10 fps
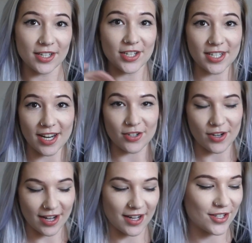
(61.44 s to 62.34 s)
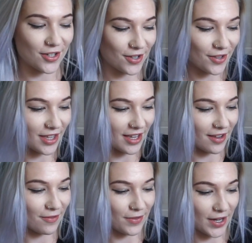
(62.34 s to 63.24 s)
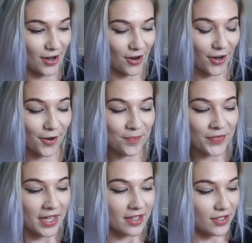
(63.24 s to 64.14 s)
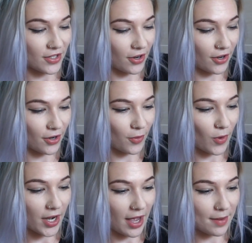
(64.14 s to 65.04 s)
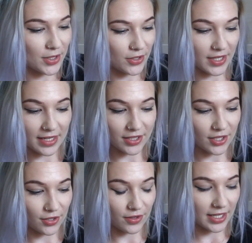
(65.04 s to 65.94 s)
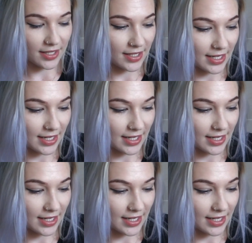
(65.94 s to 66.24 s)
and just get straight into the video. So what I'm using to do this